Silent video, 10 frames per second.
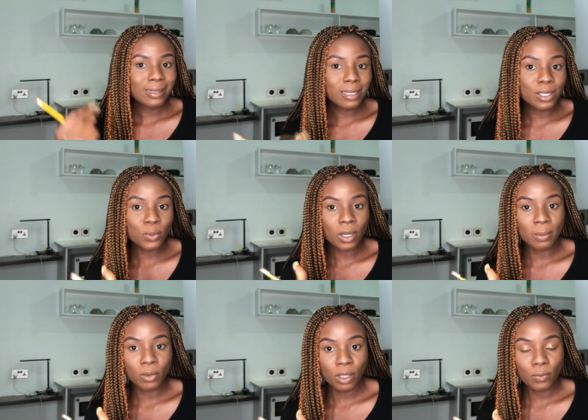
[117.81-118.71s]
this is what
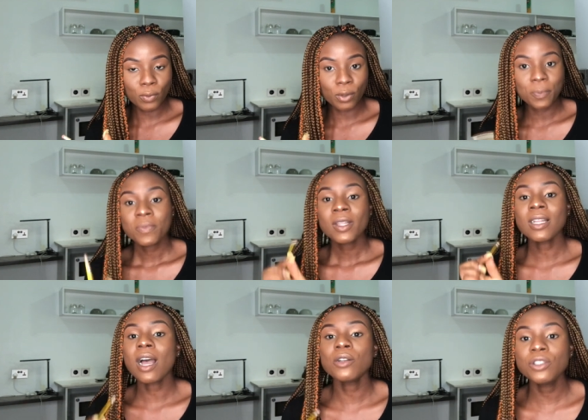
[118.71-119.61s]
i'm looking for
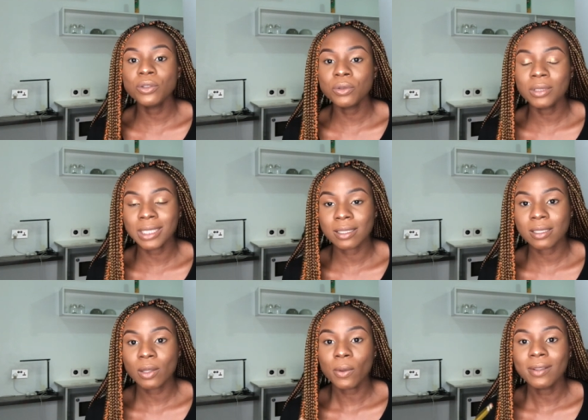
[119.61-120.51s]
now how do you do that